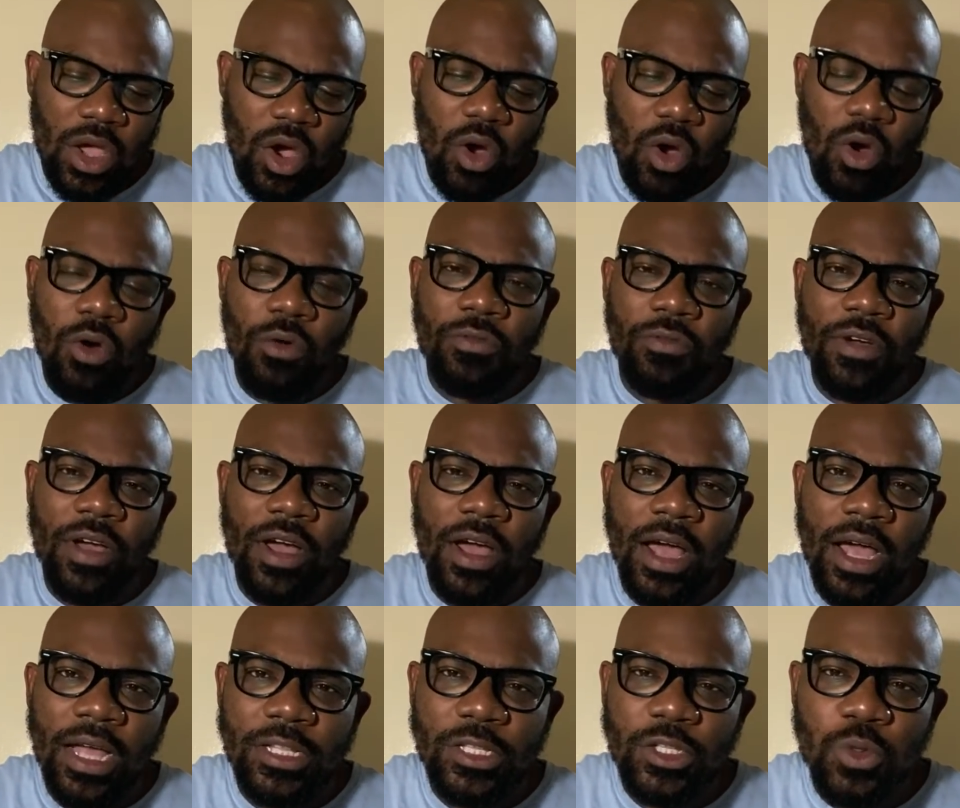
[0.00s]

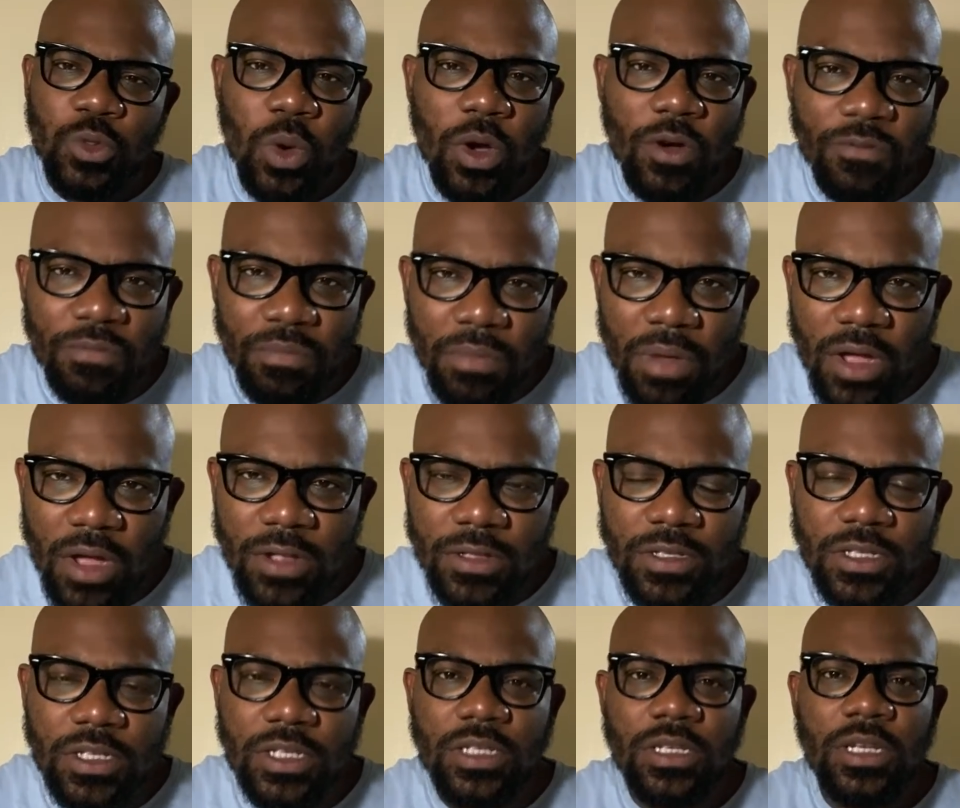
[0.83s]
over 12
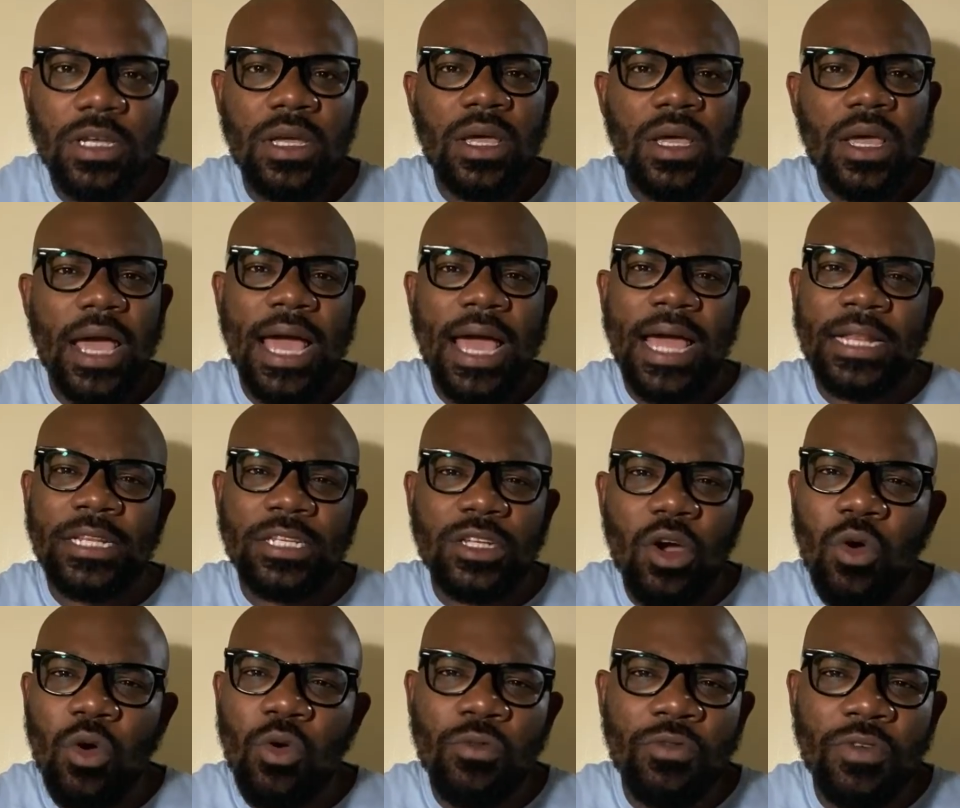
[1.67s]
months, and
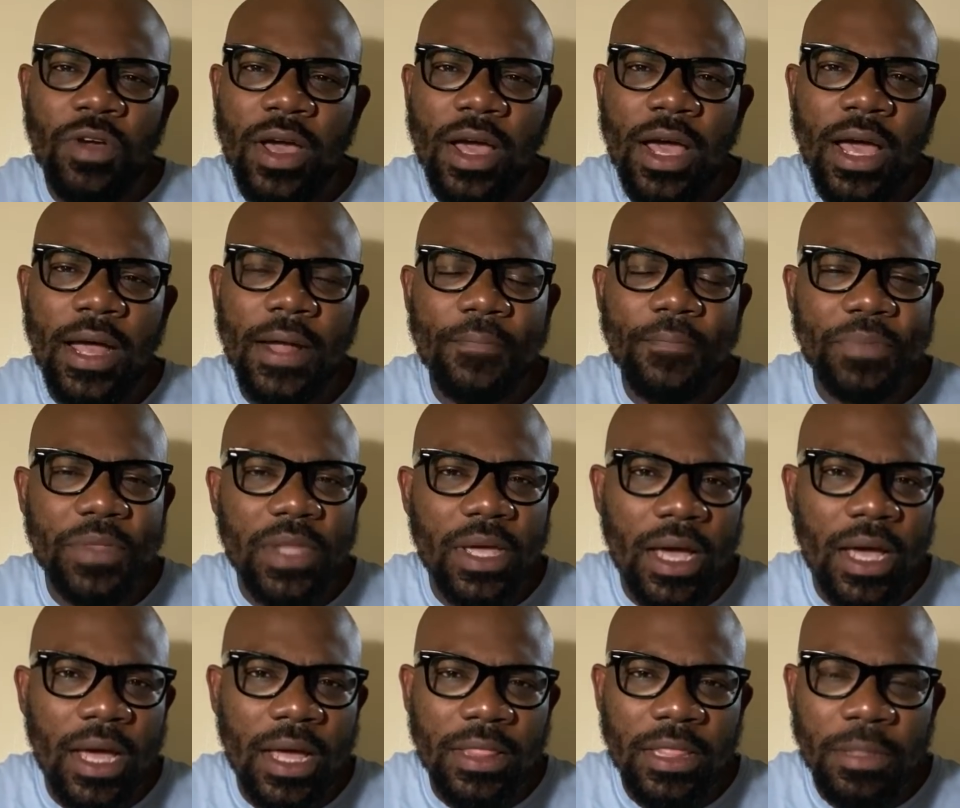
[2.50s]
over
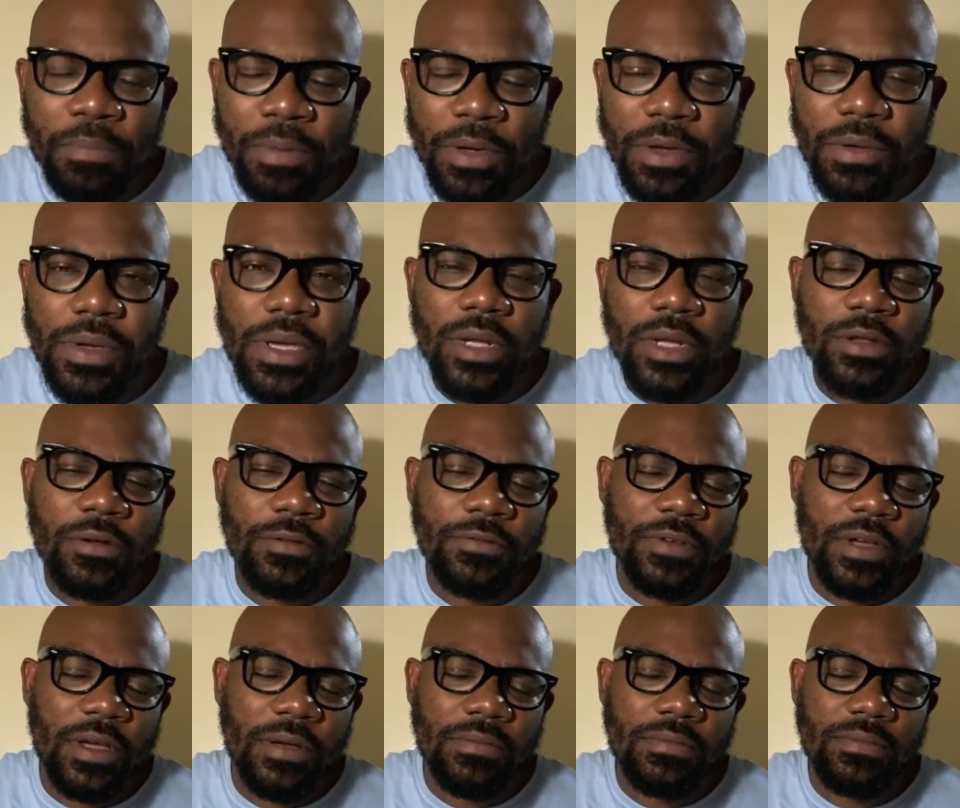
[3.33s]
the period
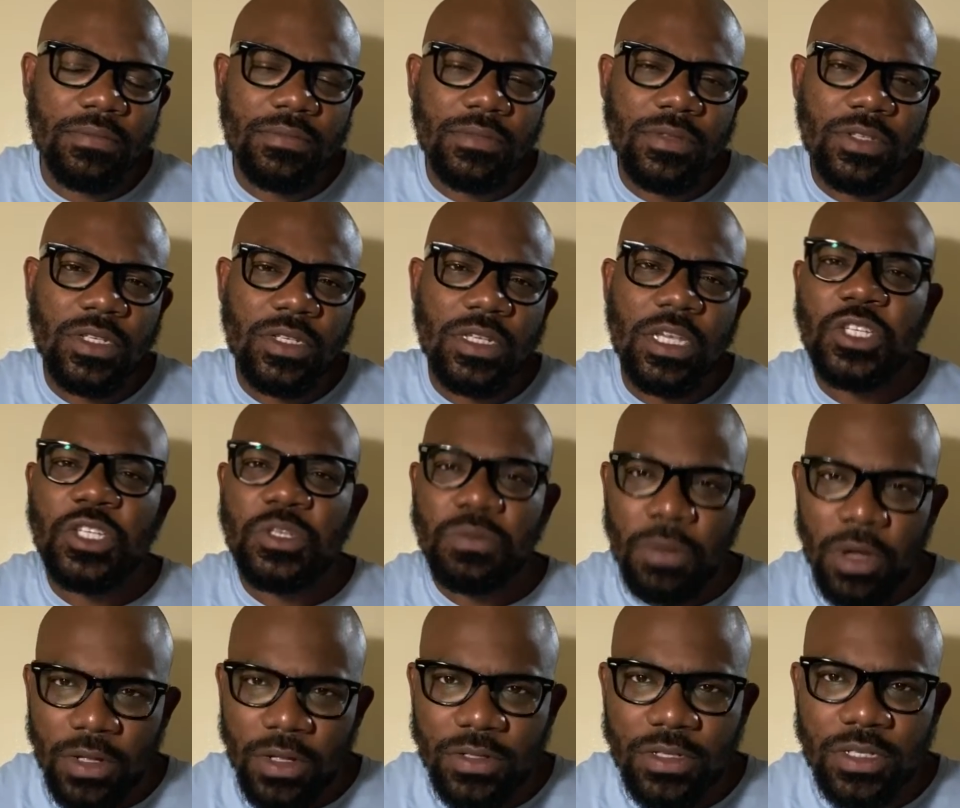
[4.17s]
of 6
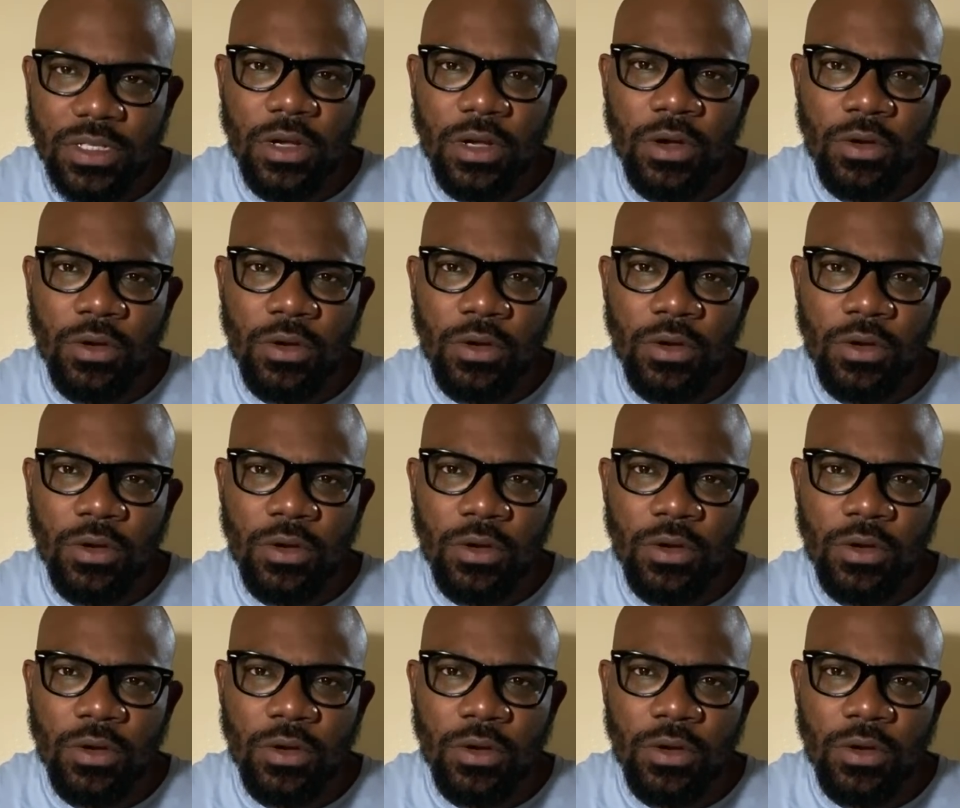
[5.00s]
months.